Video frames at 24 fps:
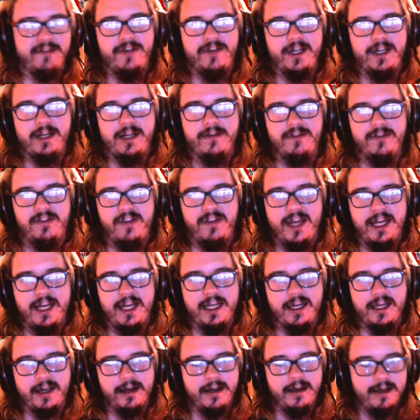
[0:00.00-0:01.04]
of
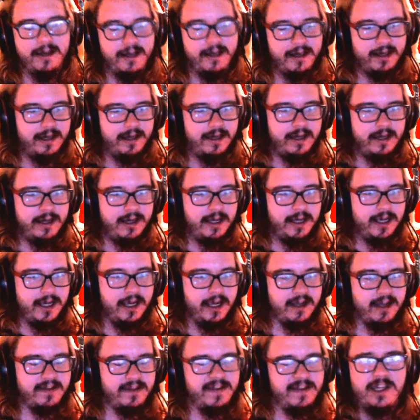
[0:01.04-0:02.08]
Stadia
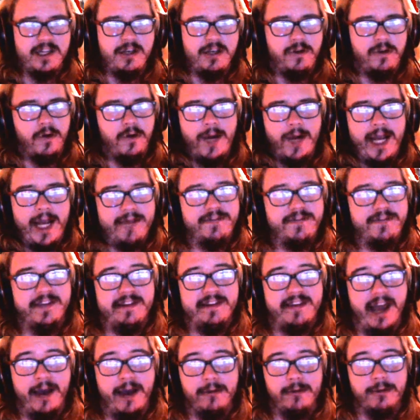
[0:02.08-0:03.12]
is that you don't have to
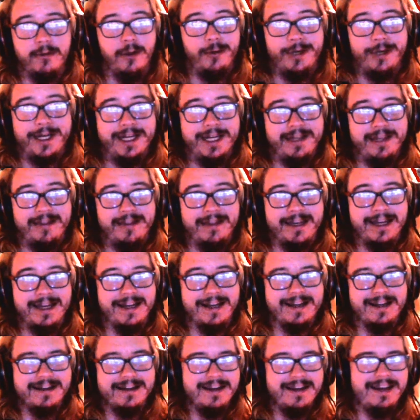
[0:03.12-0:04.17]
download anything.
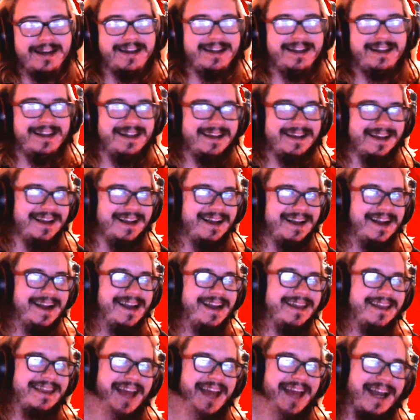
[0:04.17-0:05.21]

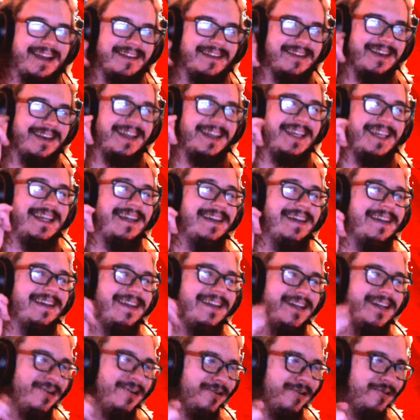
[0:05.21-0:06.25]
That is a
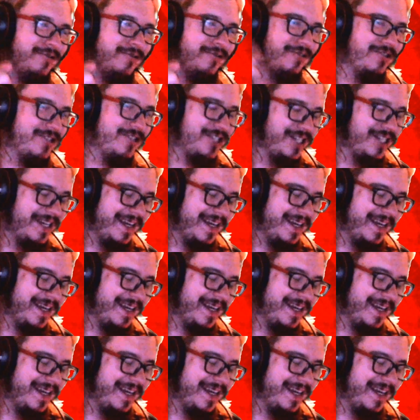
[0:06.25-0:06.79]
huge